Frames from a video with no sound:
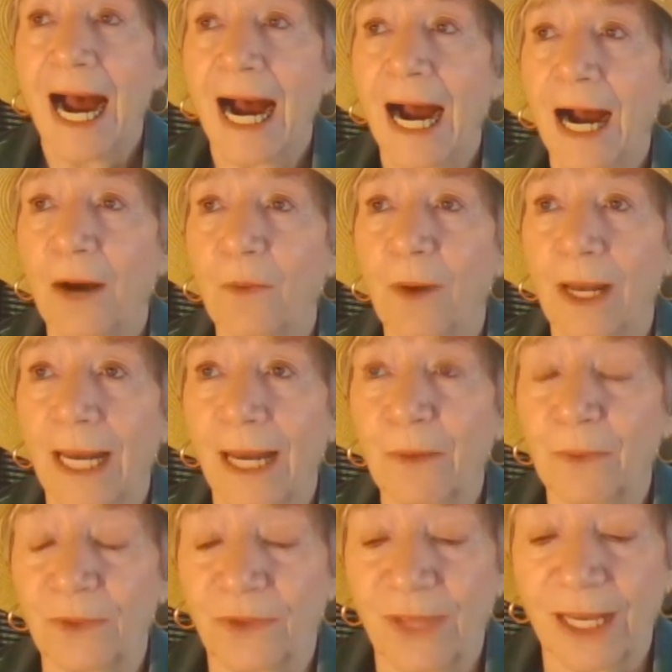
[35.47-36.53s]
uh, while I
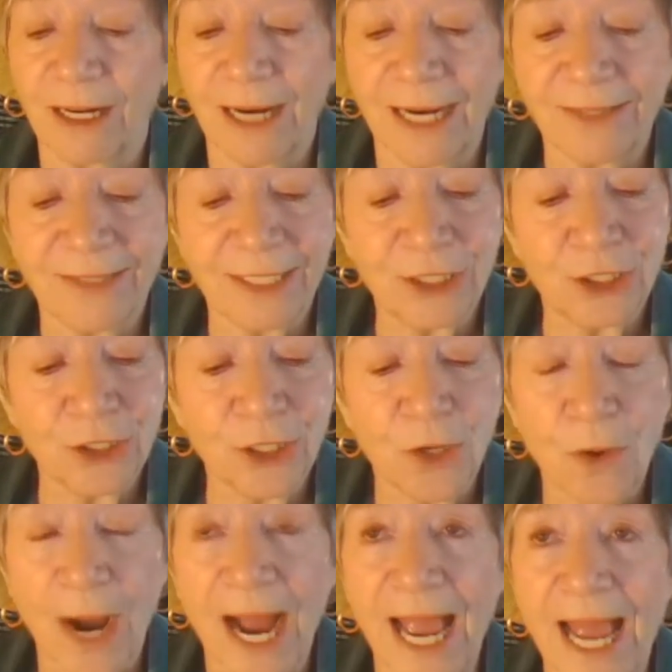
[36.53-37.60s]
was there, I said, You
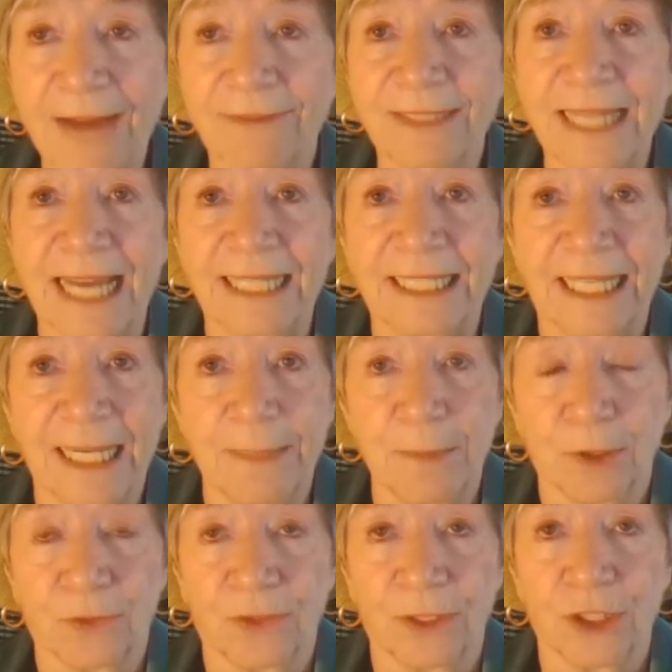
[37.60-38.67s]
know, I haven't had
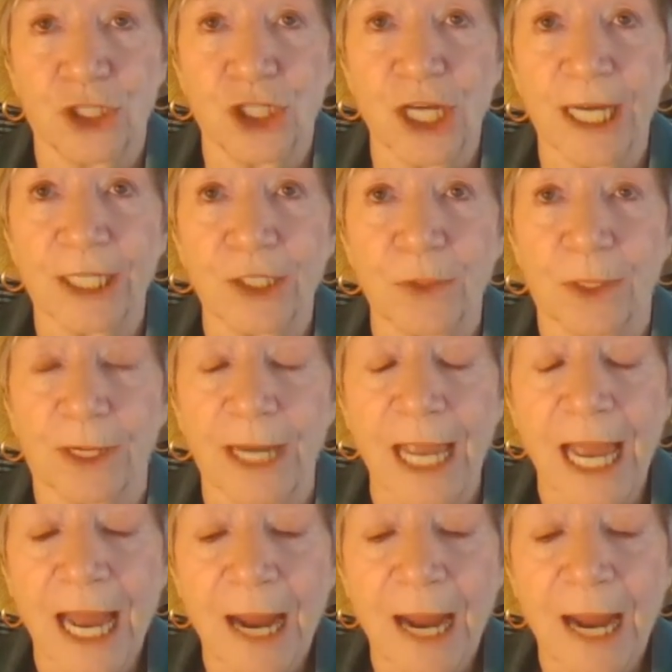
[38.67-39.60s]
chemo since January,